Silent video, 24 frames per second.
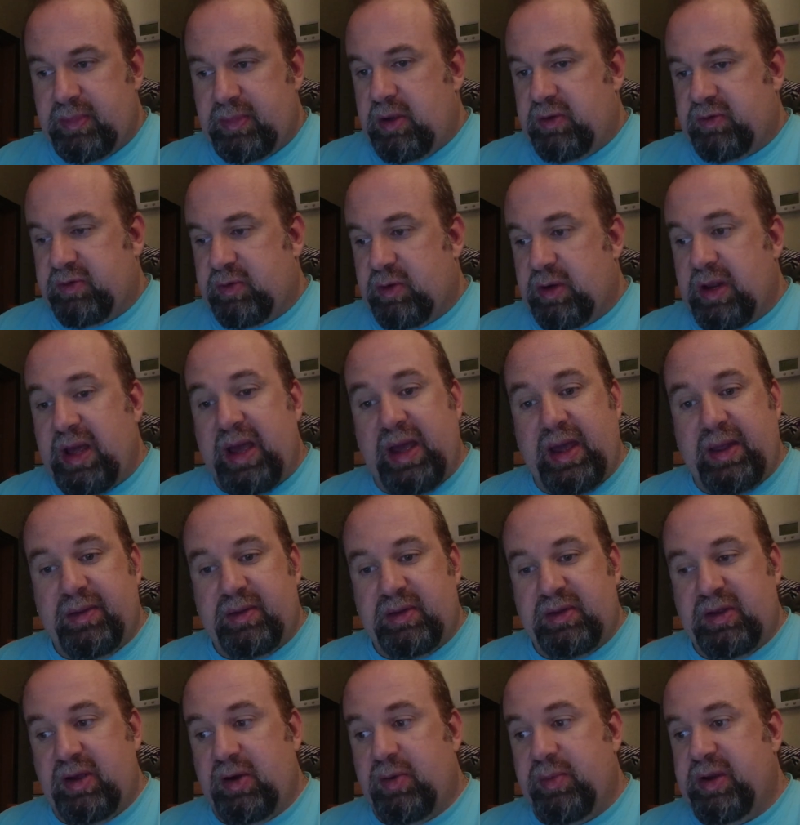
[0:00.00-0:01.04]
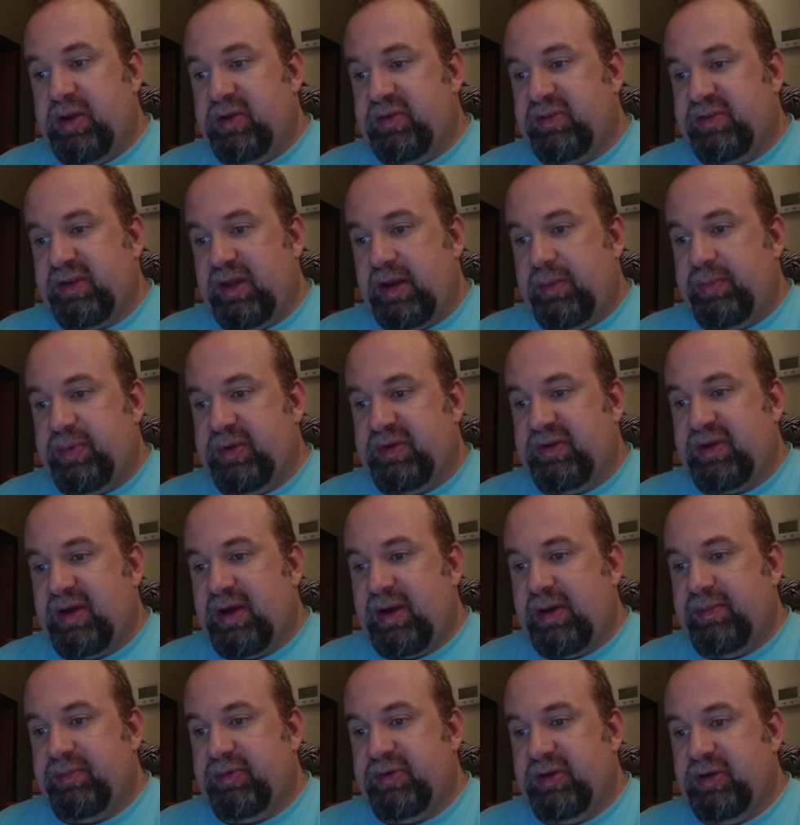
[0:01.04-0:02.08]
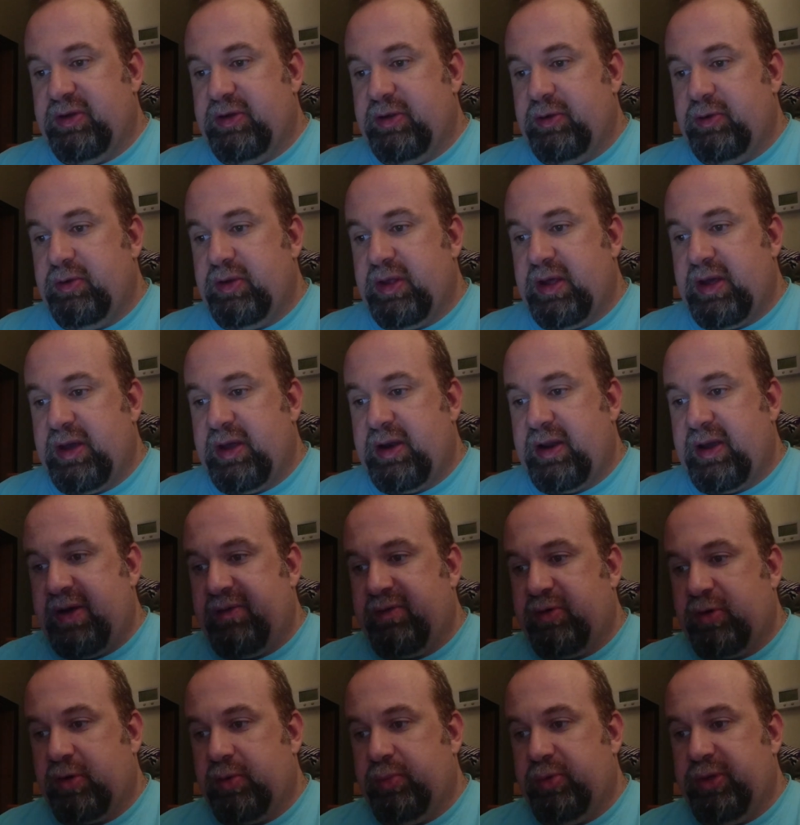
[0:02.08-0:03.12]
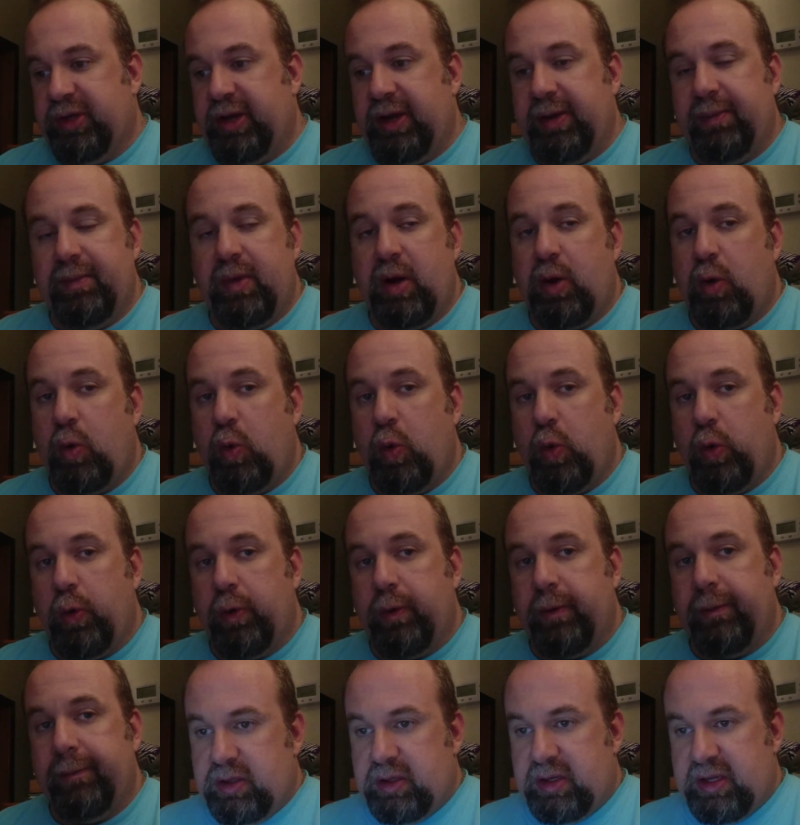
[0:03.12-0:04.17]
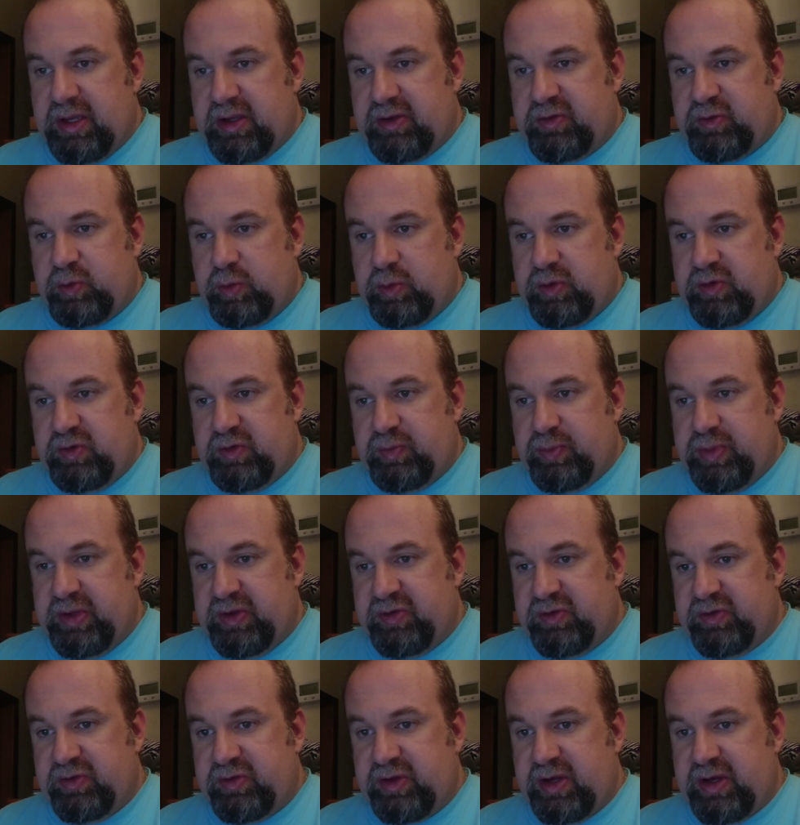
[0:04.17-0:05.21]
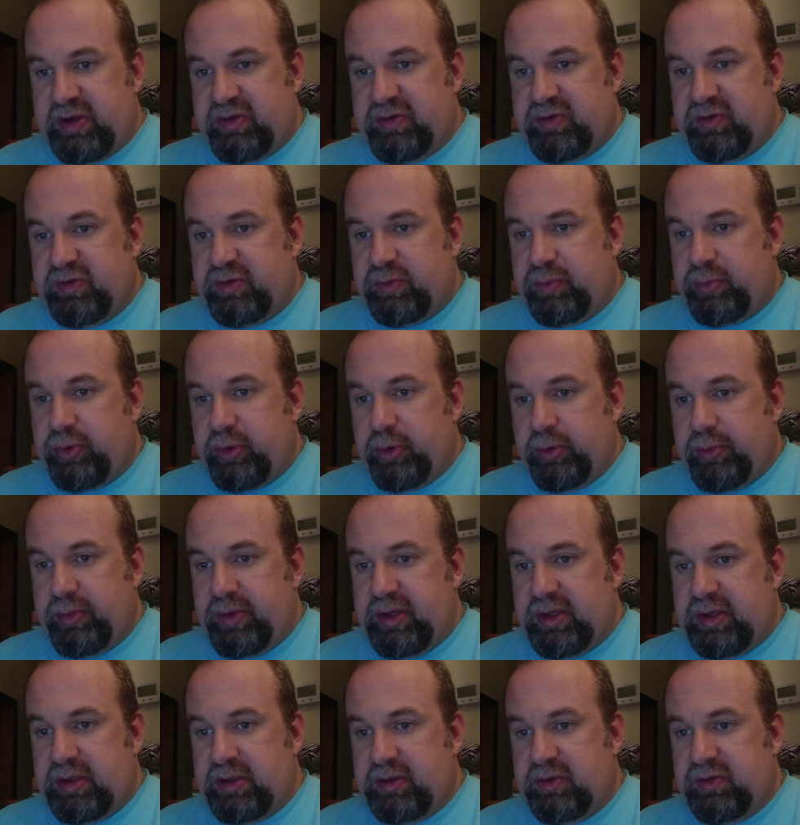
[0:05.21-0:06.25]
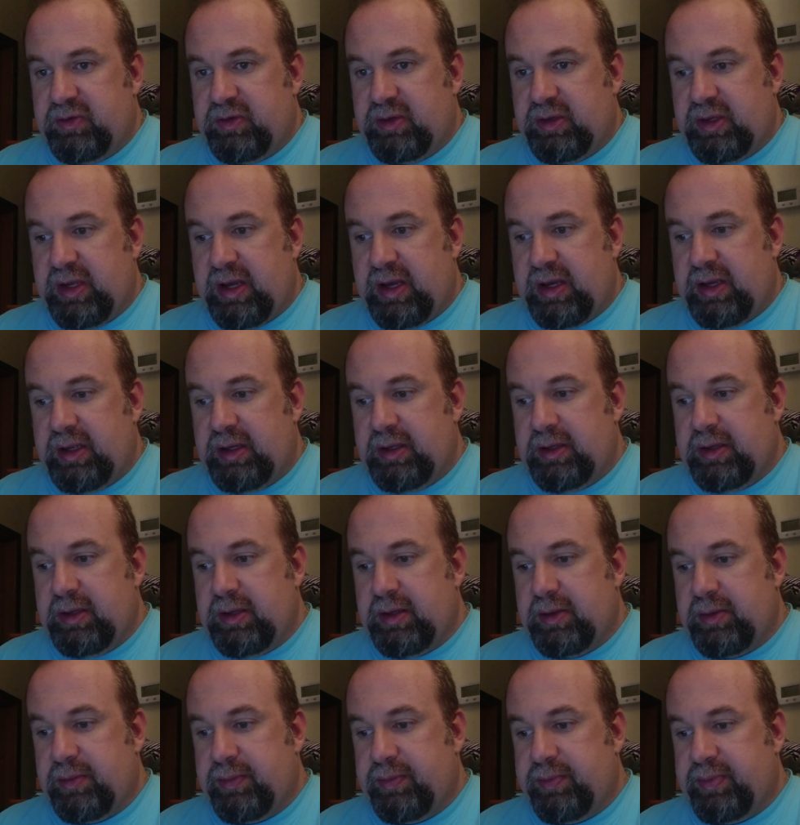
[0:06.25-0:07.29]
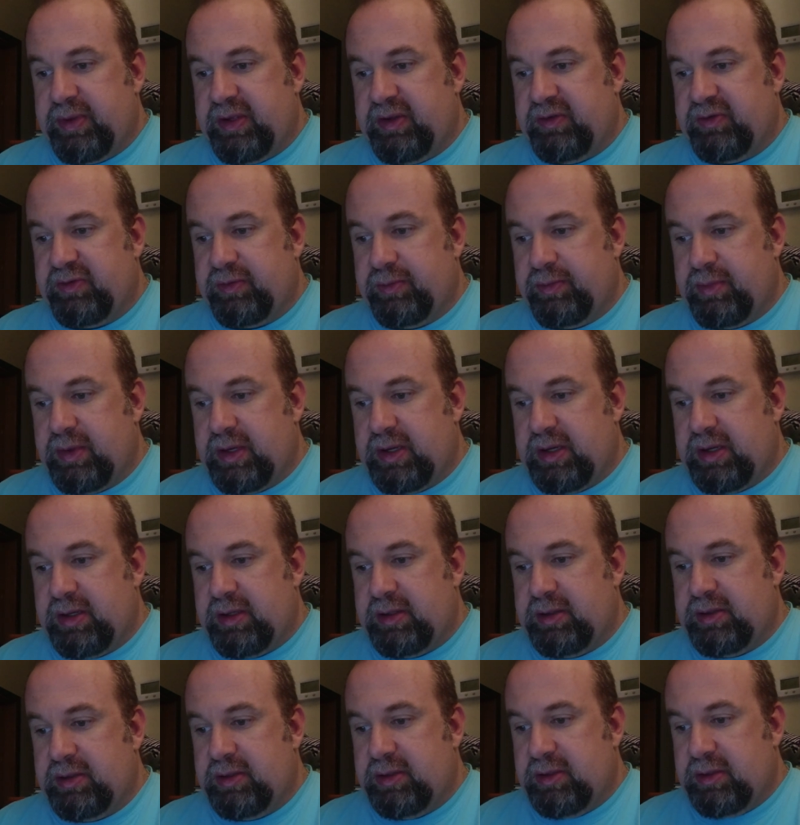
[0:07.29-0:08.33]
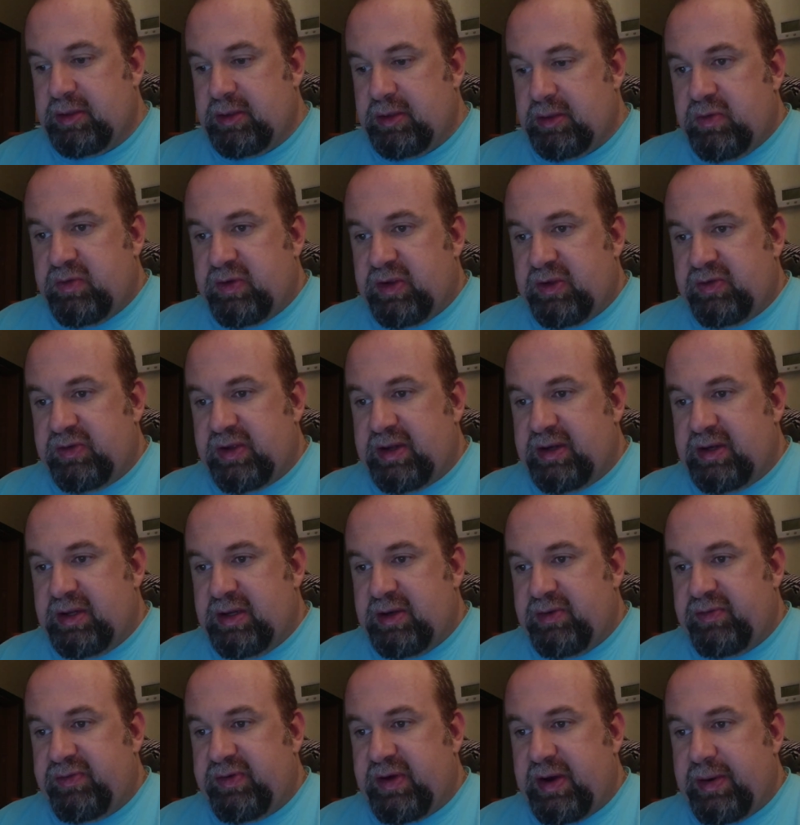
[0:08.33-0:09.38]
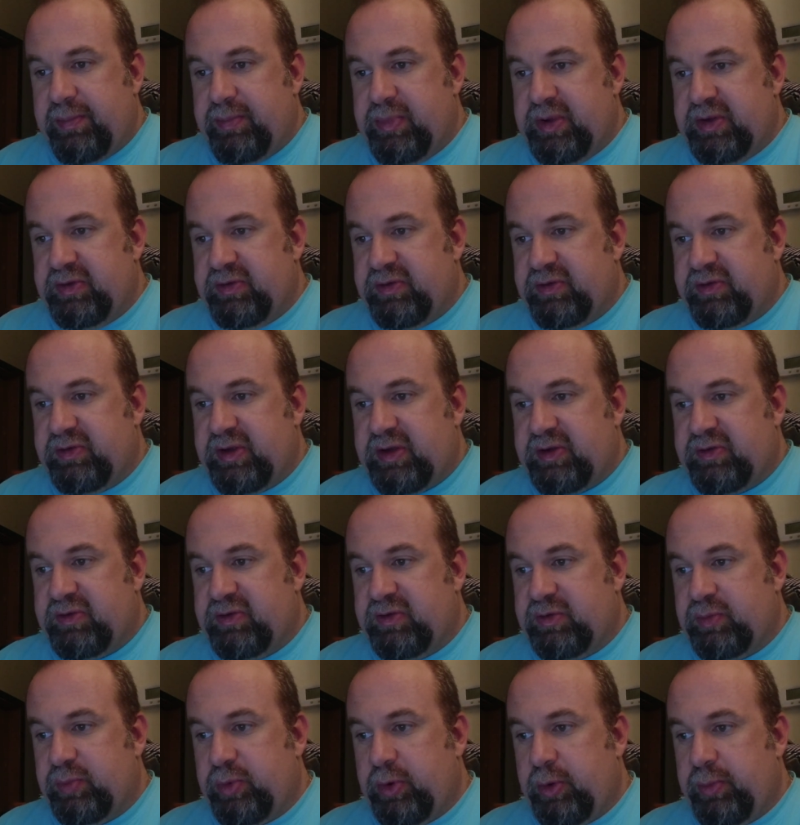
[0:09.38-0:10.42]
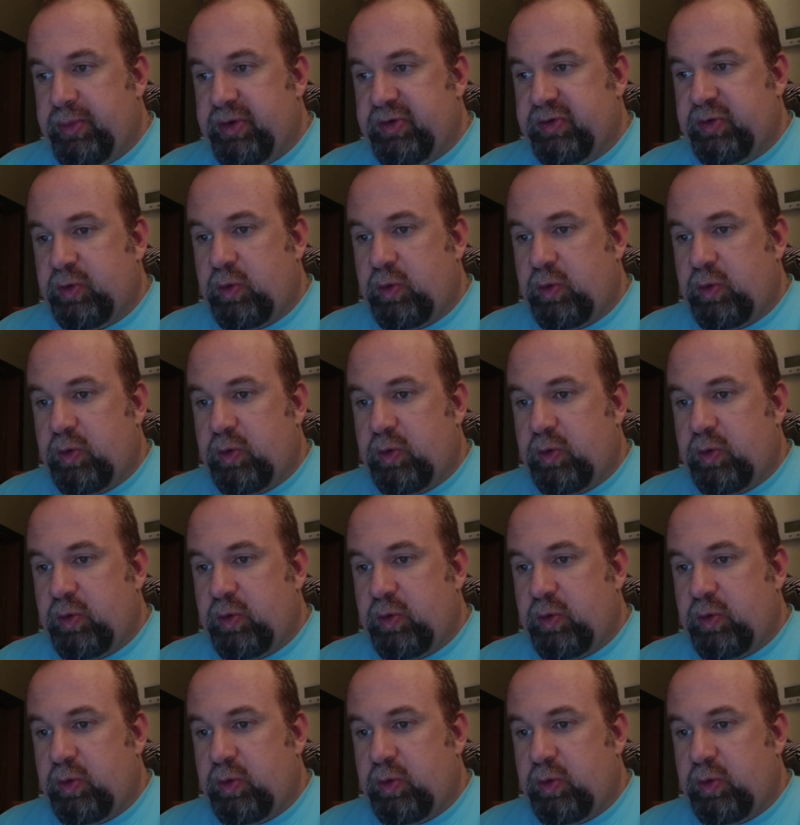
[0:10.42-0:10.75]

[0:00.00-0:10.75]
It's going to tell me to set up a time to do that after completing my order. The next one is a business license and permit. Gain peace of mind. Says identify business license and permits